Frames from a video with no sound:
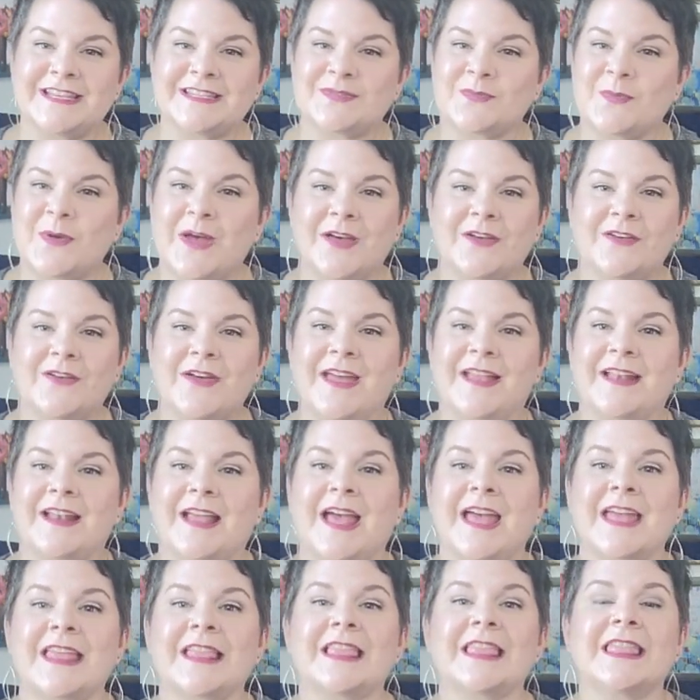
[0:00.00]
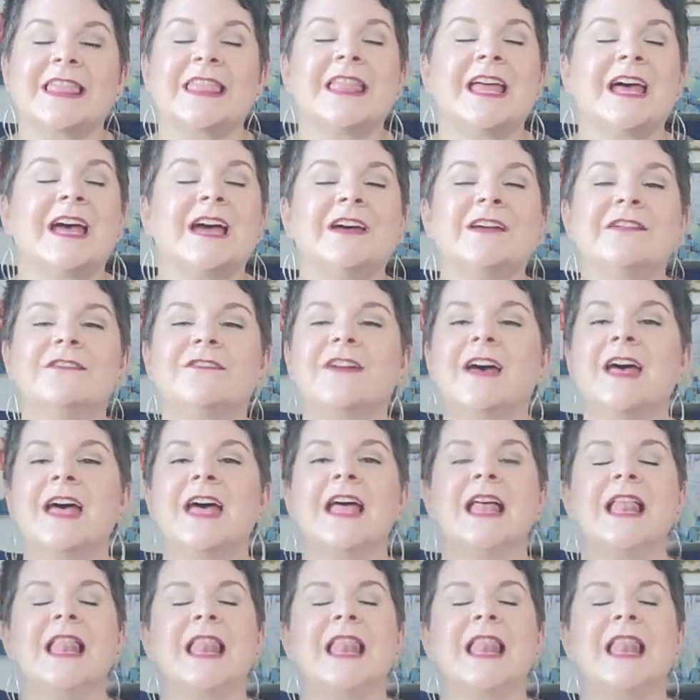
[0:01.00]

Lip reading: as well, and I love